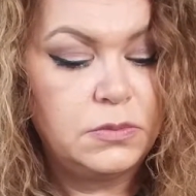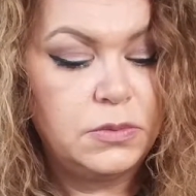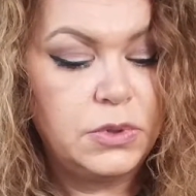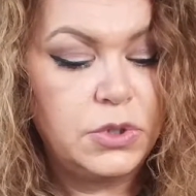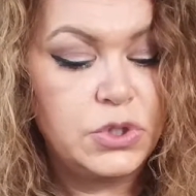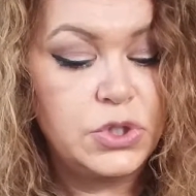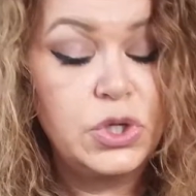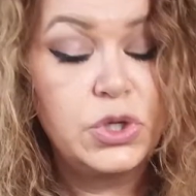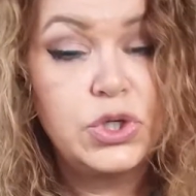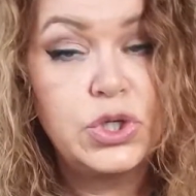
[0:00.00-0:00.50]

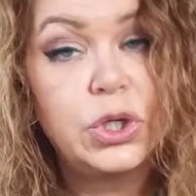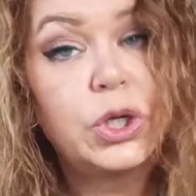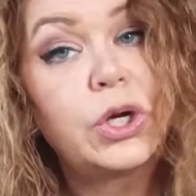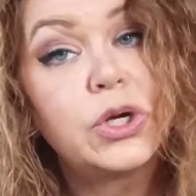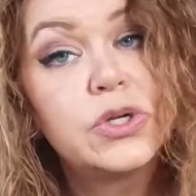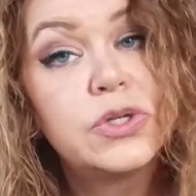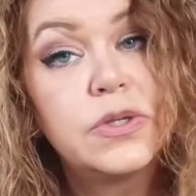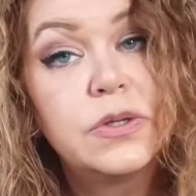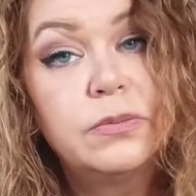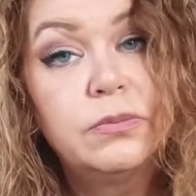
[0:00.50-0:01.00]
There's no
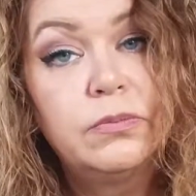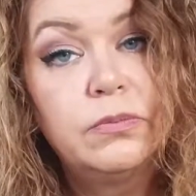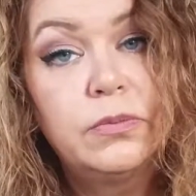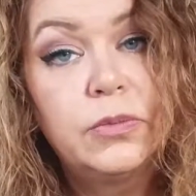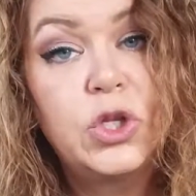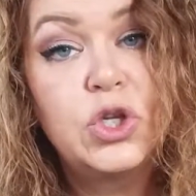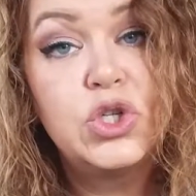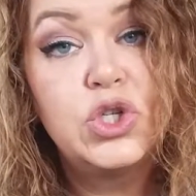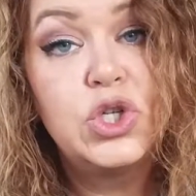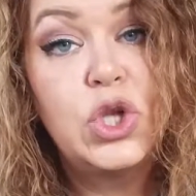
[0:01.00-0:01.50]
sugars.
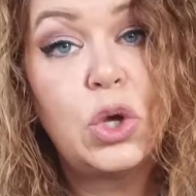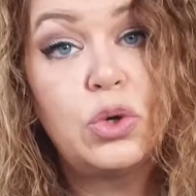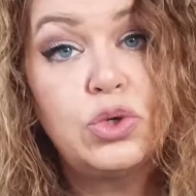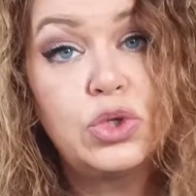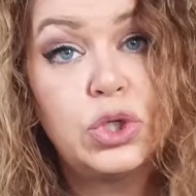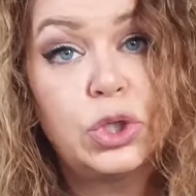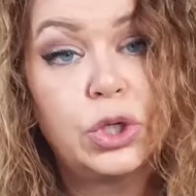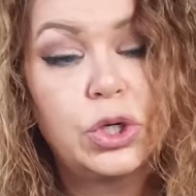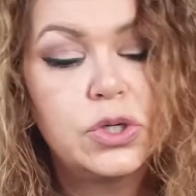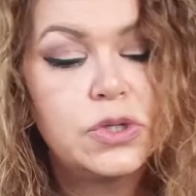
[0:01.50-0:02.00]
There's no
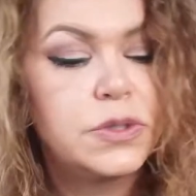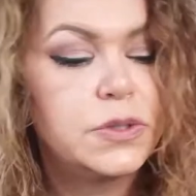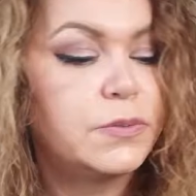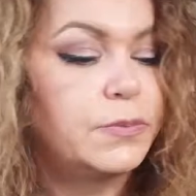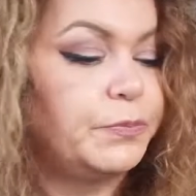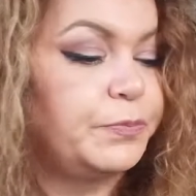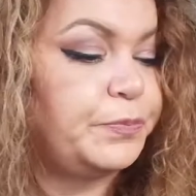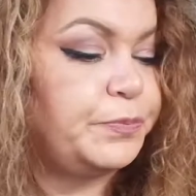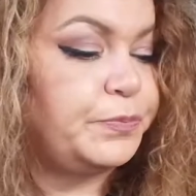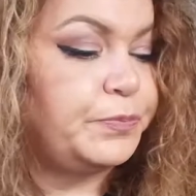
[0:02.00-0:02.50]
sugars.
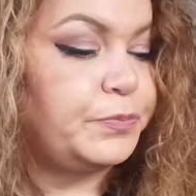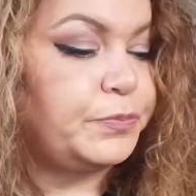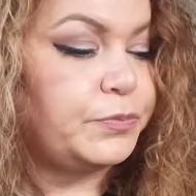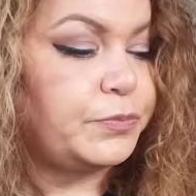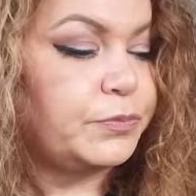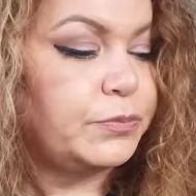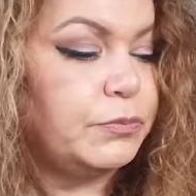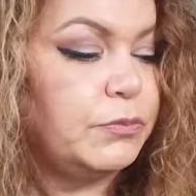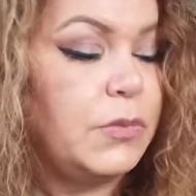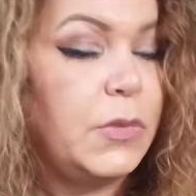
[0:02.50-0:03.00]

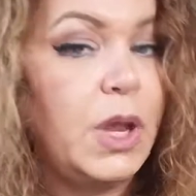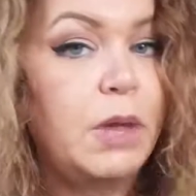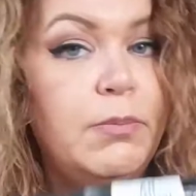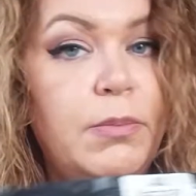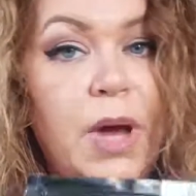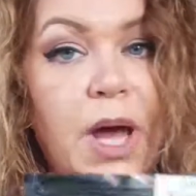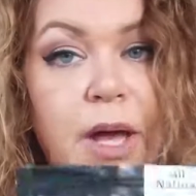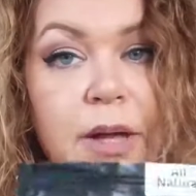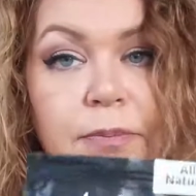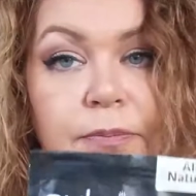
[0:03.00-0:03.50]

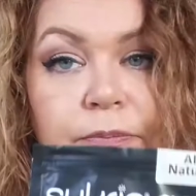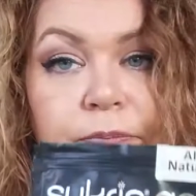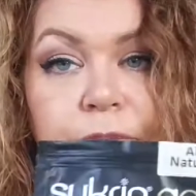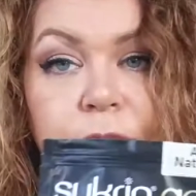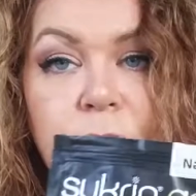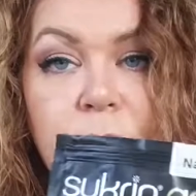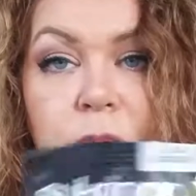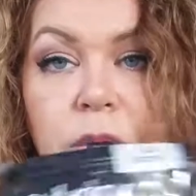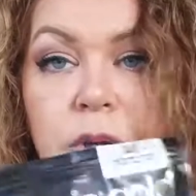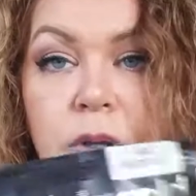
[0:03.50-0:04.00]
But
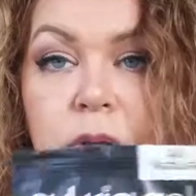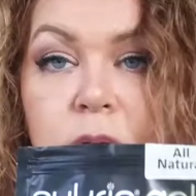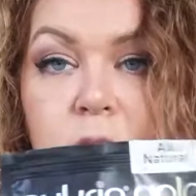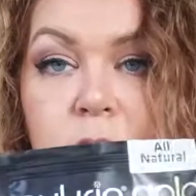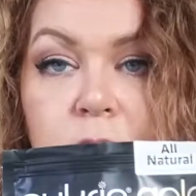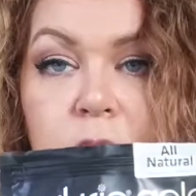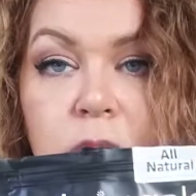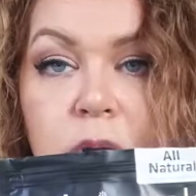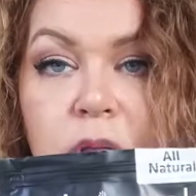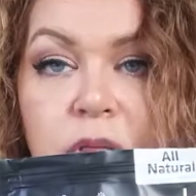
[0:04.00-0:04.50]

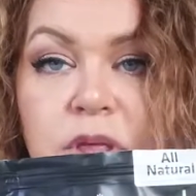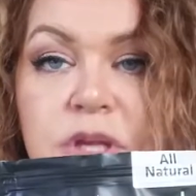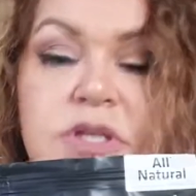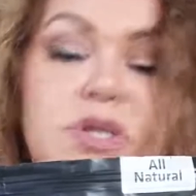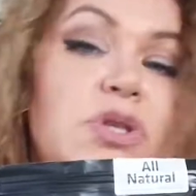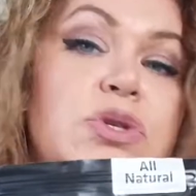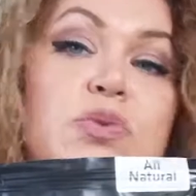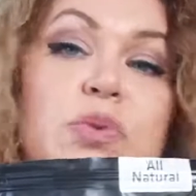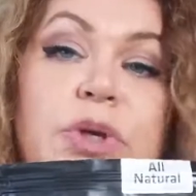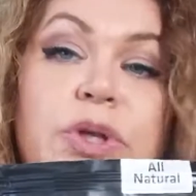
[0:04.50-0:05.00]

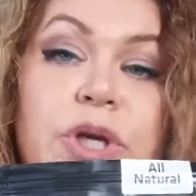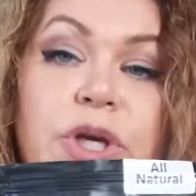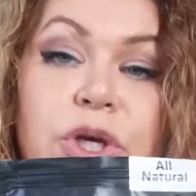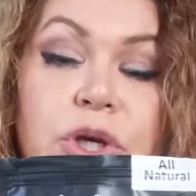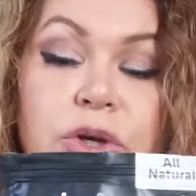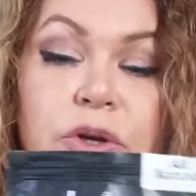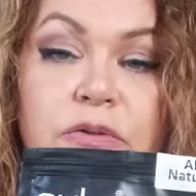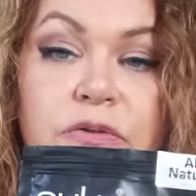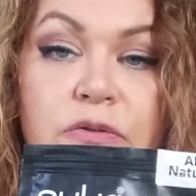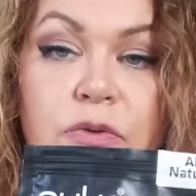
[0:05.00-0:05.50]
this is really
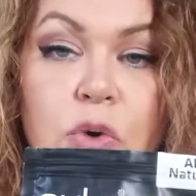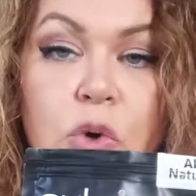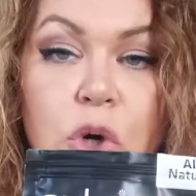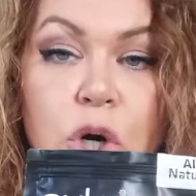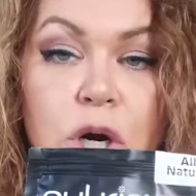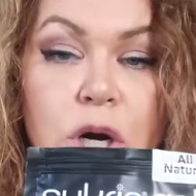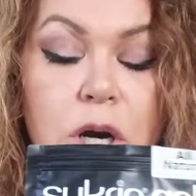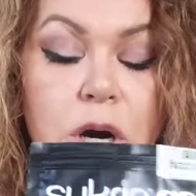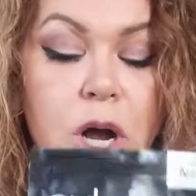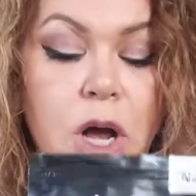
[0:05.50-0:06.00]
good
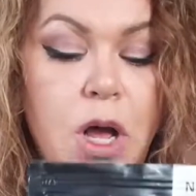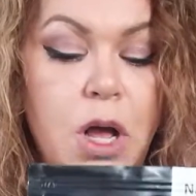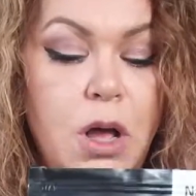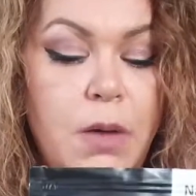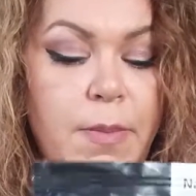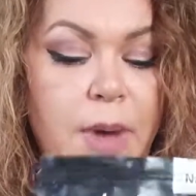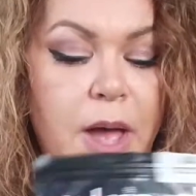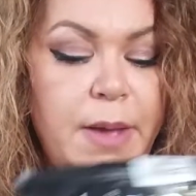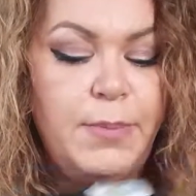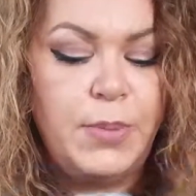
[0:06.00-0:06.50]
for.
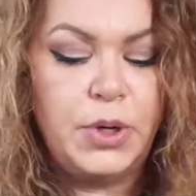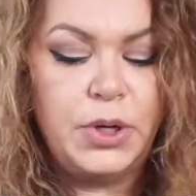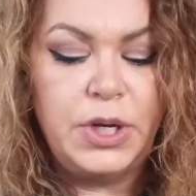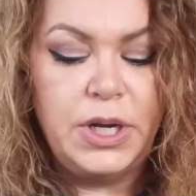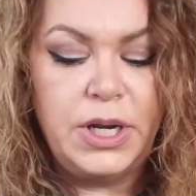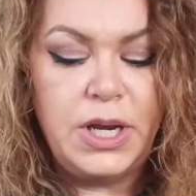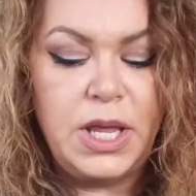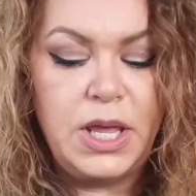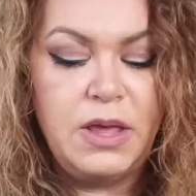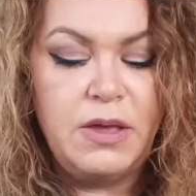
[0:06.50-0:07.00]
I put
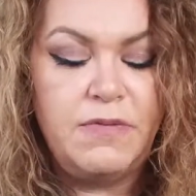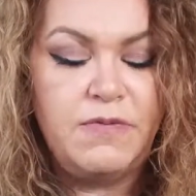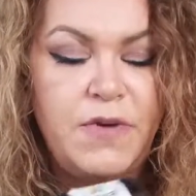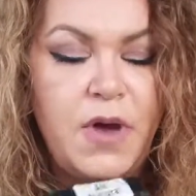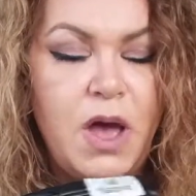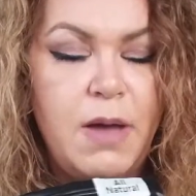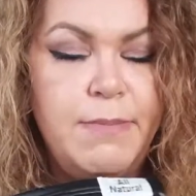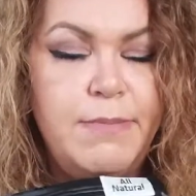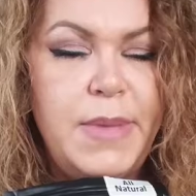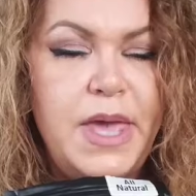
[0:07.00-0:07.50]
it
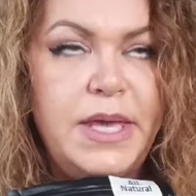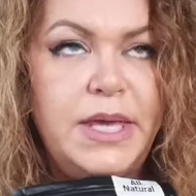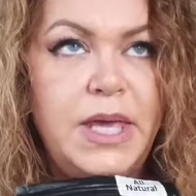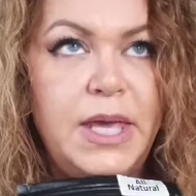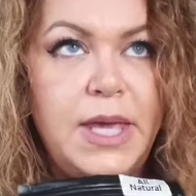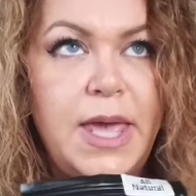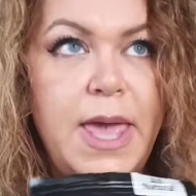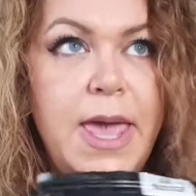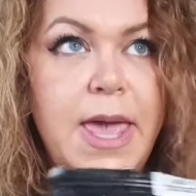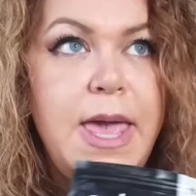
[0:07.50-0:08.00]
if I'm
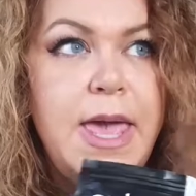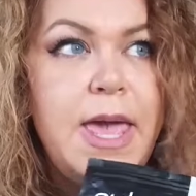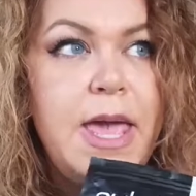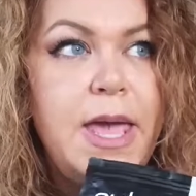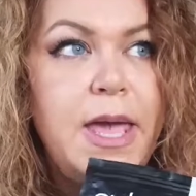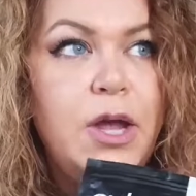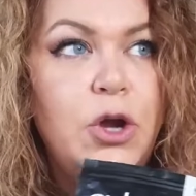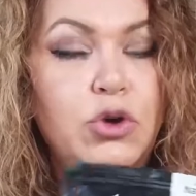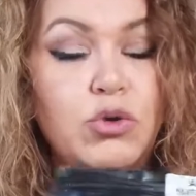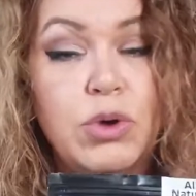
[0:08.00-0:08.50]
making
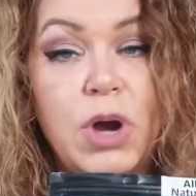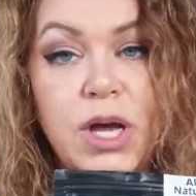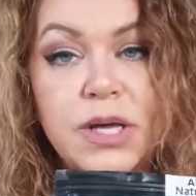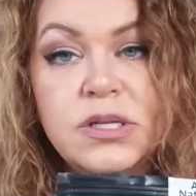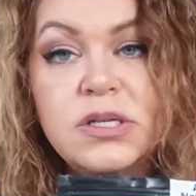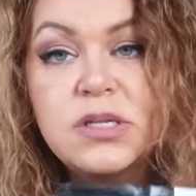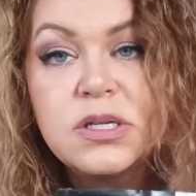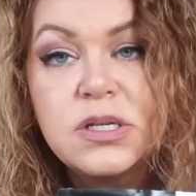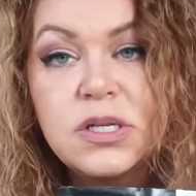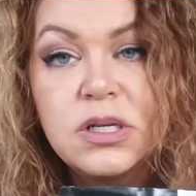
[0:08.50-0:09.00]
a
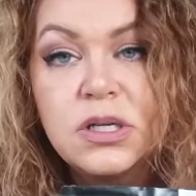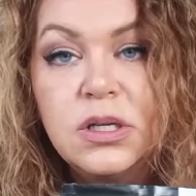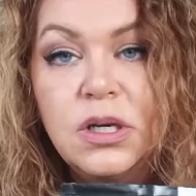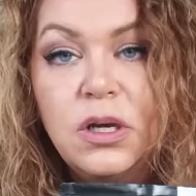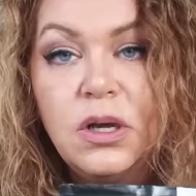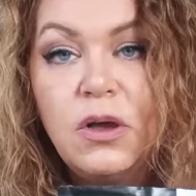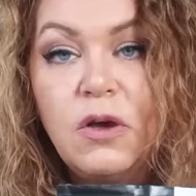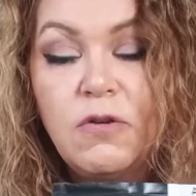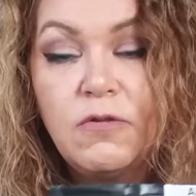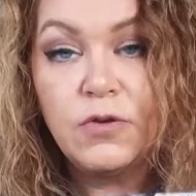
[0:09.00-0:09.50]
crust
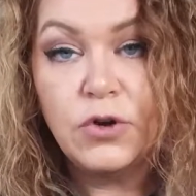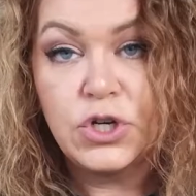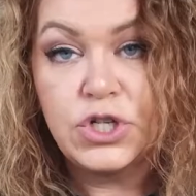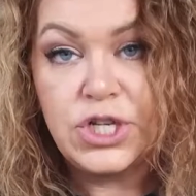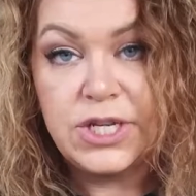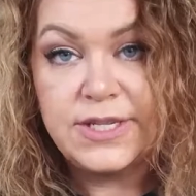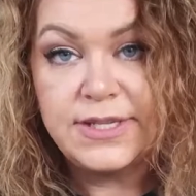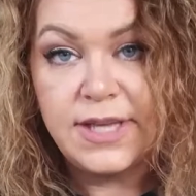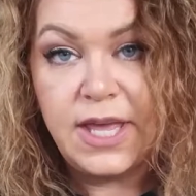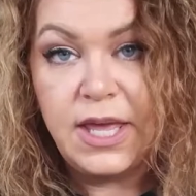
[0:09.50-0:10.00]
for a
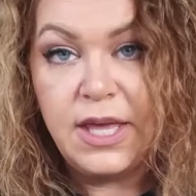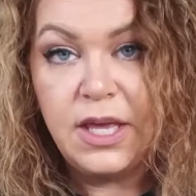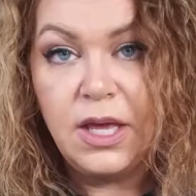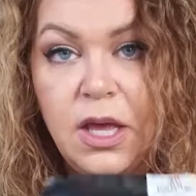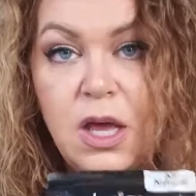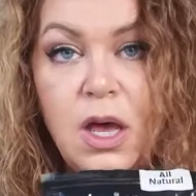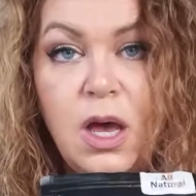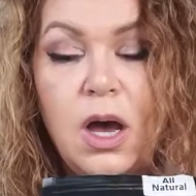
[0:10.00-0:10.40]
cheesecake.